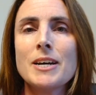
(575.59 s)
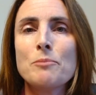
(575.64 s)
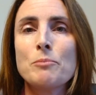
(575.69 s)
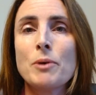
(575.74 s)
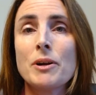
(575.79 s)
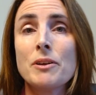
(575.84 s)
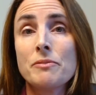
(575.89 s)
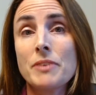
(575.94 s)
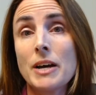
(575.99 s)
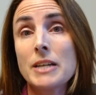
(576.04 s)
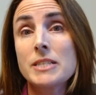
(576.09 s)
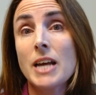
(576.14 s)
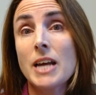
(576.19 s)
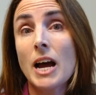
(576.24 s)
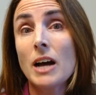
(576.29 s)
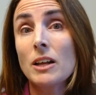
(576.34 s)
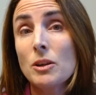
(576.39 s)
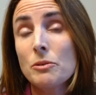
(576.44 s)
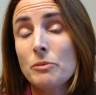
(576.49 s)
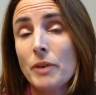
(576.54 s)
But if that's
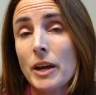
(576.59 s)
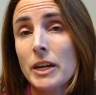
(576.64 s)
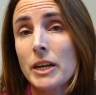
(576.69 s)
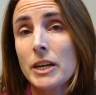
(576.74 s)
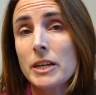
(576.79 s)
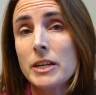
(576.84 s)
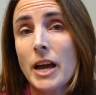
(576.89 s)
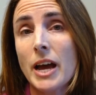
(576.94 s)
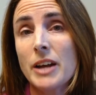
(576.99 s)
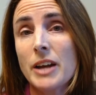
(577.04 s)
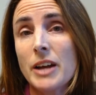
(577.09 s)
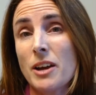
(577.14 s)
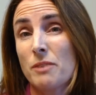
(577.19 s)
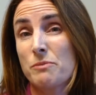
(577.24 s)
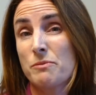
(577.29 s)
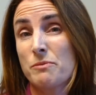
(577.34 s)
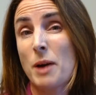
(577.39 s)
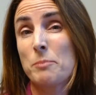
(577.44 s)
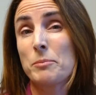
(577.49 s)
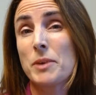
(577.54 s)
elevated and you
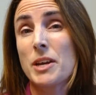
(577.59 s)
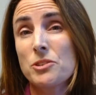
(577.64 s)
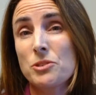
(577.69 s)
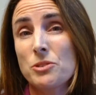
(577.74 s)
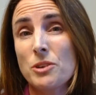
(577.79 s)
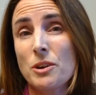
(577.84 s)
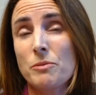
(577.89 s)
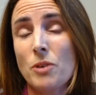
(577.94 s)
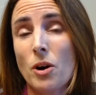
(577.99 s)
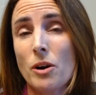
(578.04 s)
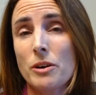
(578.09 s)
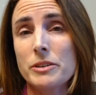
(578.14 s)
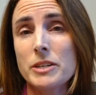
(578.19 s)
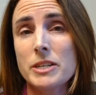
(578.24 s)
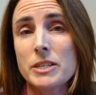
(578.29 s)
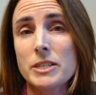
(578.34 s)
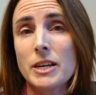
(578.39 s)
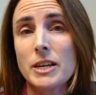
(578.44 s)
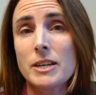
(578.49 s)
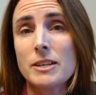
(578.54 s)
have family history of heart
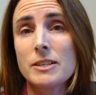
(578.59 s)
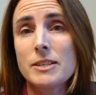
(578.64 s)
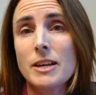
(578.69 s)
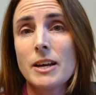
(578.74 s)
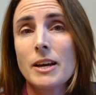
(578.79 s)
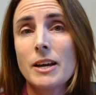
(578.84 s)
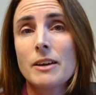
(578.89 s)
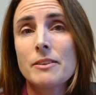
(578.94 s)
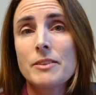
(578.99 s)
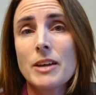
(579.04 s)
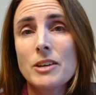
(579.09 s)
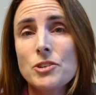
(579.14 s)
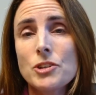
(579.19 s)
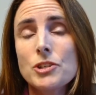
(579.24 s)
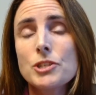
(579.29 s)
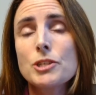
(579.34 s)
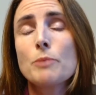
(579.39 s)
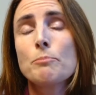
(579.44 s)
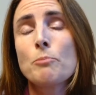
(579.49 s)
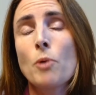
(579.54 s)
disease, that's
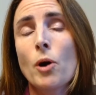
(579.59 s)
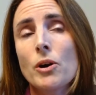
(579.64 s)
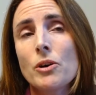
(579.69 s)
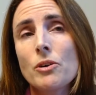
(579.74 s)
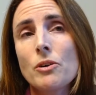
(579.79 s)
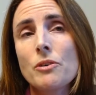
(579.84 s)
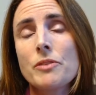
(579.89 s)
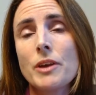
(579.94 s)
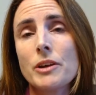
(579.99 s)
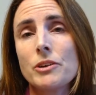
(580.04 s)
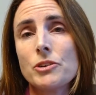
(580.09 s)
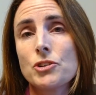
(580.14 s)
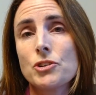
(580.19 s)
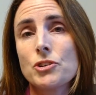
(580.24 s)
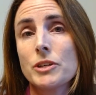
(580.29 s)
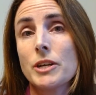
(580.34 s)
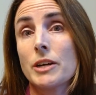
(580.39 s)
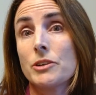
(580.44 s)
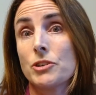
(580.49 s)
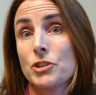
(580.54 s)
just a marker that you
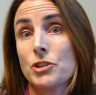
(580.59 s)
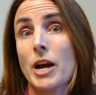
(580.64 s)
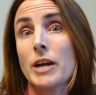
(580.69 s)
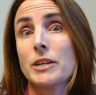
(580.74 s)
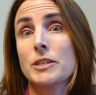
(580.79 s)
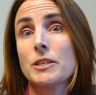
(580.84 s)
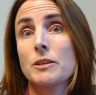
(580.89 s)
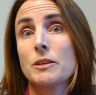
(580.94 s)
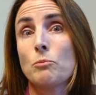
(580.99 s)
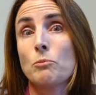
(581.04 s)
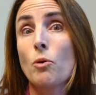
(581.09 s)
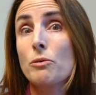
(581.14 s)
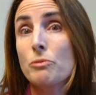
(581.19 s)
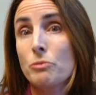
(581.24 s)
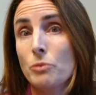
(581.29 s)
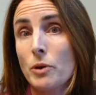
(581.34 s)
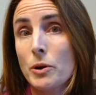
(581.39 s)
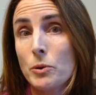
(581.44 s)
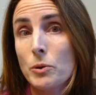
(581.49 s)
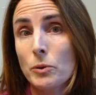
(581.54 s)
should get checked more
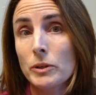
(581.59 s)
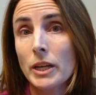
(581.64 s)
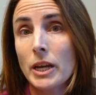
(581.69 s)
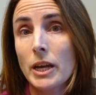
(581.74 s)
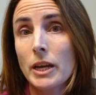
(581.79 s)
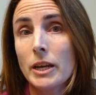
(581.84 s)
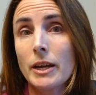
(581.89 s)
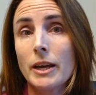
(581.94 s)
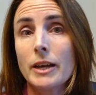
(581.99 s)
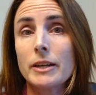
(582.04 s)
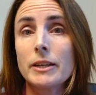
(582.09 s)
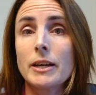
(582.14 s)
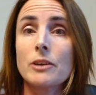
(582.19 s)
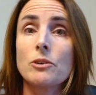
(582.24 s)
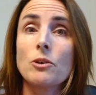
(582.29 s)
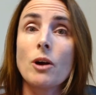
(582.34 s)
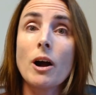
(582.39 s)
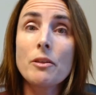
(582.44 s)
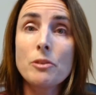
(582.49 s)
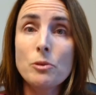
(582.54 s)
frequently and get
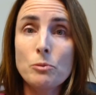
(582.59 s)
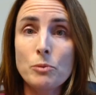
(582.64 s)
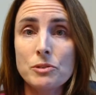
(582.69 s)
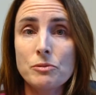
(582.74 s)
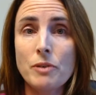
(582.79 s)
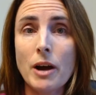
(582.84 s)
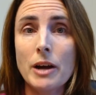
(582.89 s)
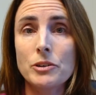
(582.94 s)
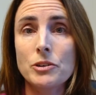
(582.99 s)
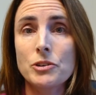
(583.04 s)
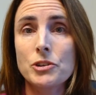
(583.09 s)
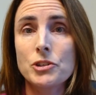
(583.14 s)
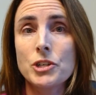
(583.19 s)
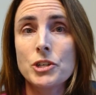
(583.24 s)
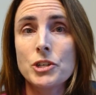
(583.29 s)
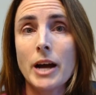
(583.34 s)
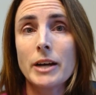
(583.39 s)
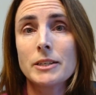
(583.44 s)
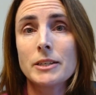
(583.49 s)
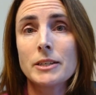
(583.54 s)
your other risk factors
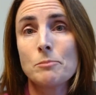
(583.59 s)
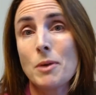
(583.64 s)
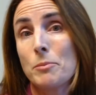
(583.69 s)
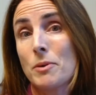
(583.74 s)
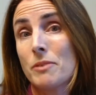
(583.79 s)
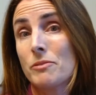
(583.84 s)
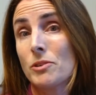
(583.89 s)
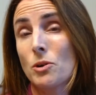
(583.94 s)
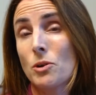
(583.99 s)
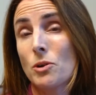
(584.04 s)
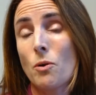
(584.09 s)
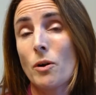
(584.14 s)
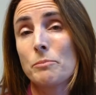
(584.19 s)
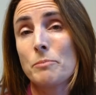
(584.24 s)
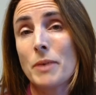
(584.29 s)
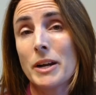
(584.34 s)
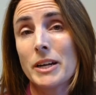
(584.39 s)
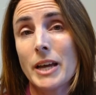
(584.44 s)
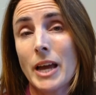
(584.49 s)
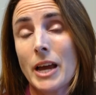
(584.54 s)
checked, and maybe even go on
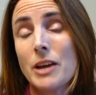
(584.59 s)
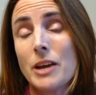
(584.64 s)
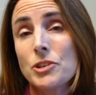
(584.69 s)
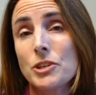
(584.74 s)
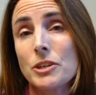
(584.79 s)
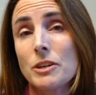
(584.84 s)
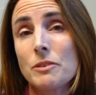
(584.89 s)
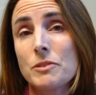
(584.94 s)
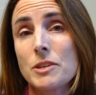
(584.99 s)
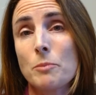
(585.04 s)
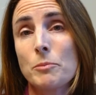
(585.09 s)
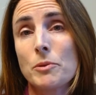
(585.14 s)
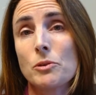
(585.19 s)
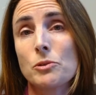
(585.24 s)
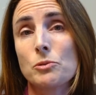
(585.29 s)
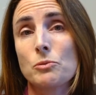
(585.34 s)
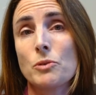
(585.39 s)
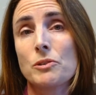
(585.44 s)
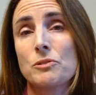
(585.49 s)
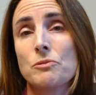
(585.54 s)
medication if some of
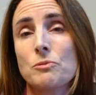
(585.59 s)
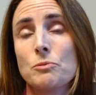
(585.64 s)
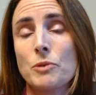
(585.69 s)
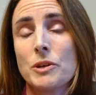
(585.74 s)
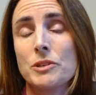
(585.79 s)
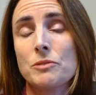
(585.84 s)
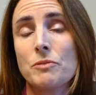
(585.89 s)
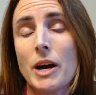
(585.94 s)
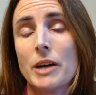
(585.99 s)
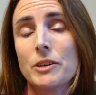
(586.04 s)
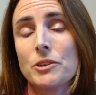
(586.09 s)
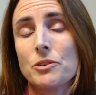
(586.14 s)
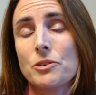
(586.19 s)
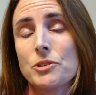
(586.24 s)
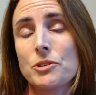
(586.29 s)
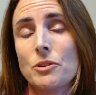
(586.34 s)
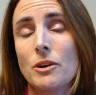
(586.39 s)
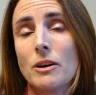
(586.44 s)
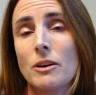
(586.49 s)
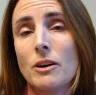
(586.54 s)
those risk
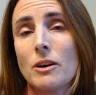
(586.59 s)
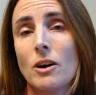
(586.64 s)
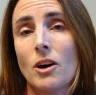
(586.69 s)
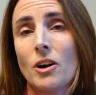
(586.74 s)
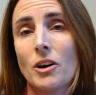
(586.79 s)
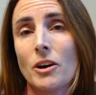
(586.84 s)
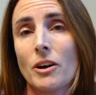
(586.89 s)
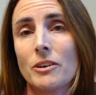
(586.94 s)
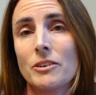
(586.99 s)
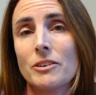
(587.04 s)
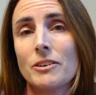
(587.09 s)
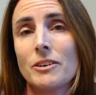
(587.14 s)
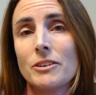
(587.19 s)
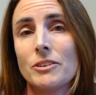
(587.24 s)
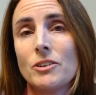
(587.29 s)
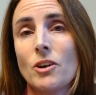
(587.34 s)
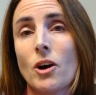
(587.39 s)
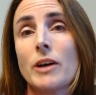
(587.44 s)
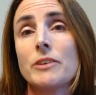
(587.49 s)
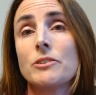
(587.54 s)
factors are
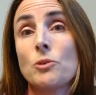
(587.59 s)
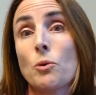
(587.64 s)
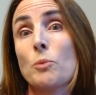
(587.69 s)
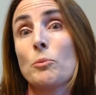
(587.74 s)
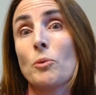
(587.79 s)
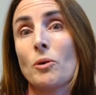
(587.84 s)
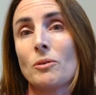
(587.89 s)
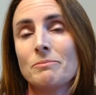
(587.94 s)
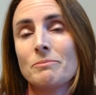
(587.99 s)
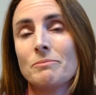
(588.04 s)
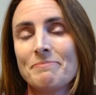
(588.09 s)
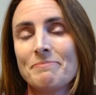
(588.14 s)
not normal.